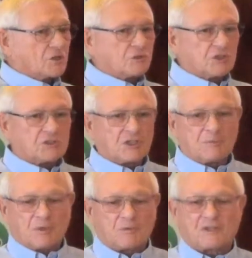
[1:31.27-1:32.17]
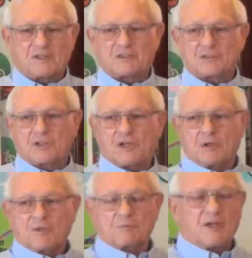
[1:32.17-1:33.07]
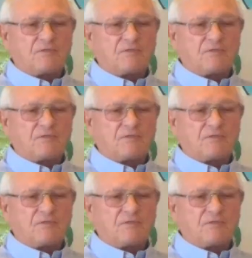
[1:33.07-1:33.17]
So just a couple of quick things to start out with.